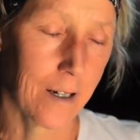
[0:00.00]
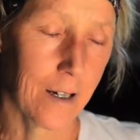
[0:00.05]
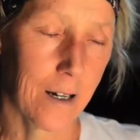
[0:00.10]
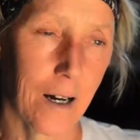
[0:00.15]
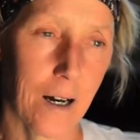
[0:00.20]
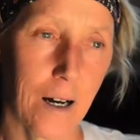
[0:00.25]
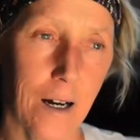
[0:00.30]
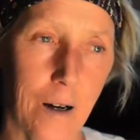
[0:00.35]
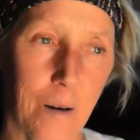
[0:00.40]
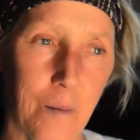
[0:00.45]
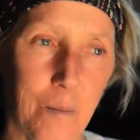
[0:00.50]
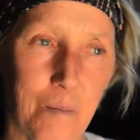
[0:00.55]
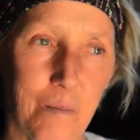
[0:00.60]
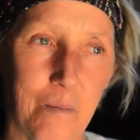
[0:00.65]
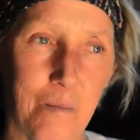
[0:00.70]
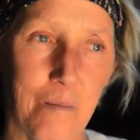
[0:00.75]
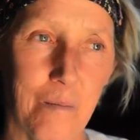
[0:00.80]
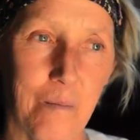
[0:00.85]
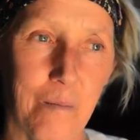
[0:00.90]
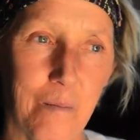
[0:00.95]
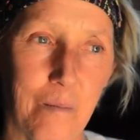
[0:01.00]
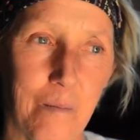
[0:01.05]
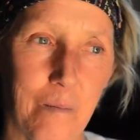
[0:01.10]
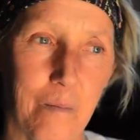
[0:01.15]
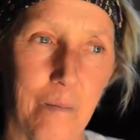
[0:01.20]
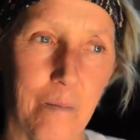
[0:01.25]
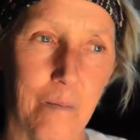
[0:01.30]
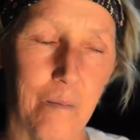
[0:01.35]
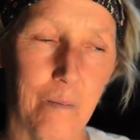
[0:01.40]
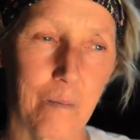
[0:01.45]
Um,
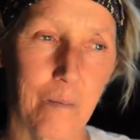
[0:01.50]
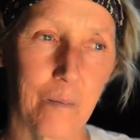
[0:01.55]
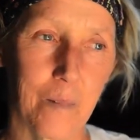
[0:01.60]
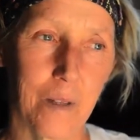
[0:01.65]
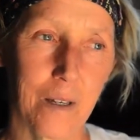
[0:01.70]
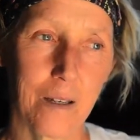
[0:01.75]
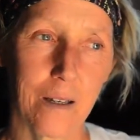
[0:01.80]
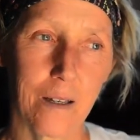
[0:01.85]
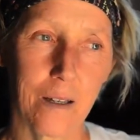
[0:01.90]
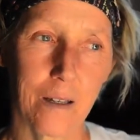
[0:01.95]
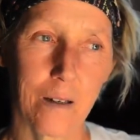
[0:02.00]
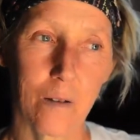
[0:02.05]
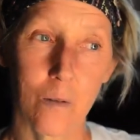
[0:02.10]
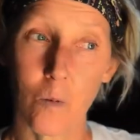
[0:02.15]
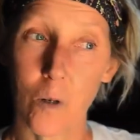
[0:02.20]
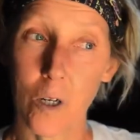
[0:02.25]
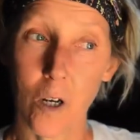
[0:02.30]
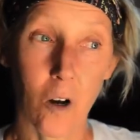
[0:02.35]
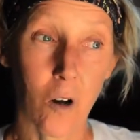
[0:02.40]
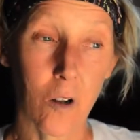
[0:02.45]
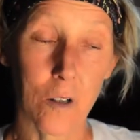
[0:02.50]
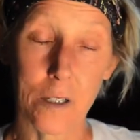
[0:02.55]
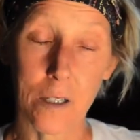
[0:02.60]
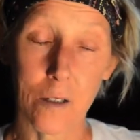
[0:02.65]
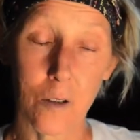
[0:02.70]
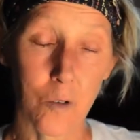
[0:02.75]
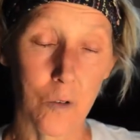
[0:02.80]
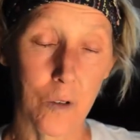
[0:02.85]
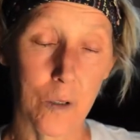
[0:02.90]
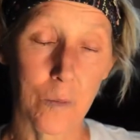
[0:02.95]
we all
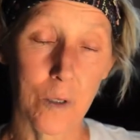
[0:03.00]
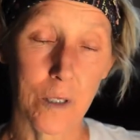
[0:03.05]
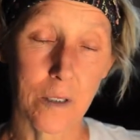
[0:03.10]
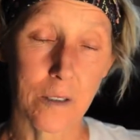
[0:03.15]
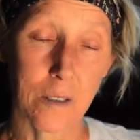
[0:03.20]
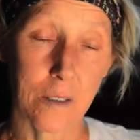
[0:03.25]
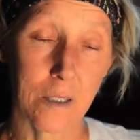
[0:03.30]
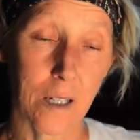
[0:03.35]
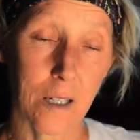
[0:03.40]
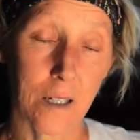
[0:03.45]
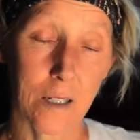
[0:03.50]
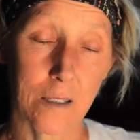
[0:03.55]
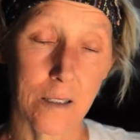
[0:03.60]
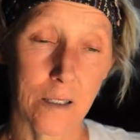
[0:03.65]
eat three meals a day,